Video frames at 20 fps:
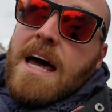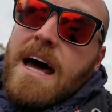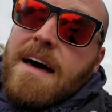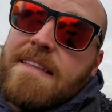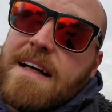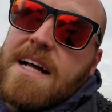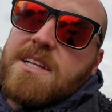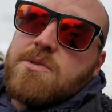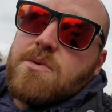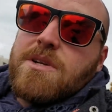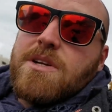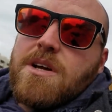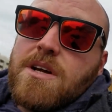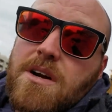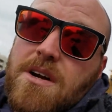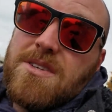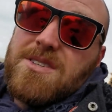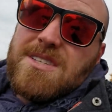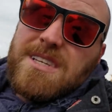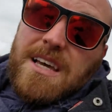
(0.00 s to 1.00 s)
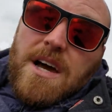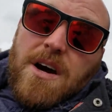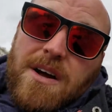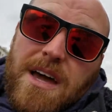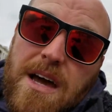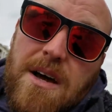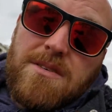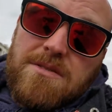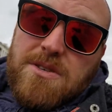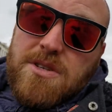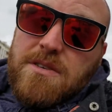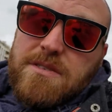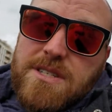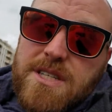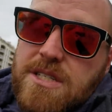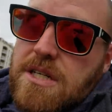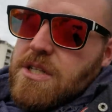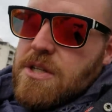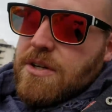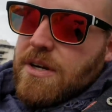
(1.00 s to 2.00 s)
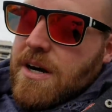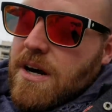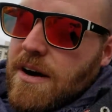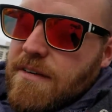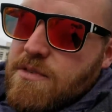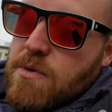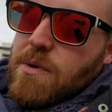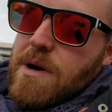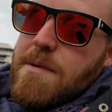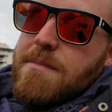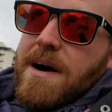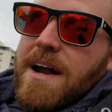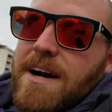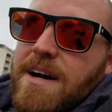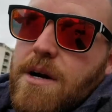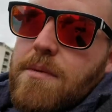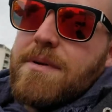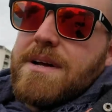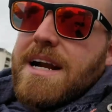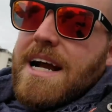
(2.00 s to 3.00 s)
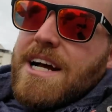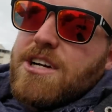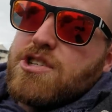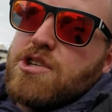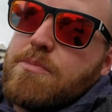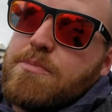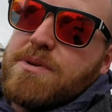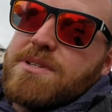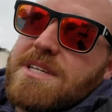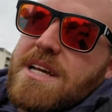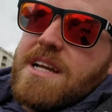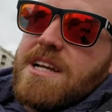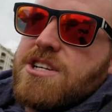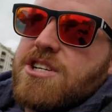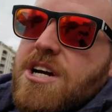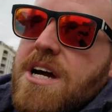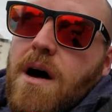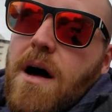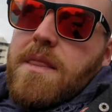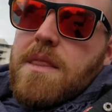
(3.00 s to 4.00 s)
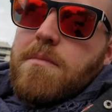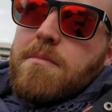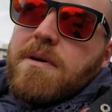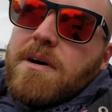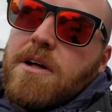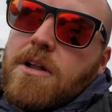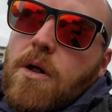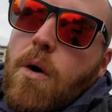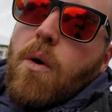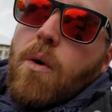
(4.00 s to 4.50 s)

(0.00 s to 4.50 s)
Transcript: And that's when you can also say, okay, service is included, I don't have to worry about it. It'll be an extra percentage on the bill.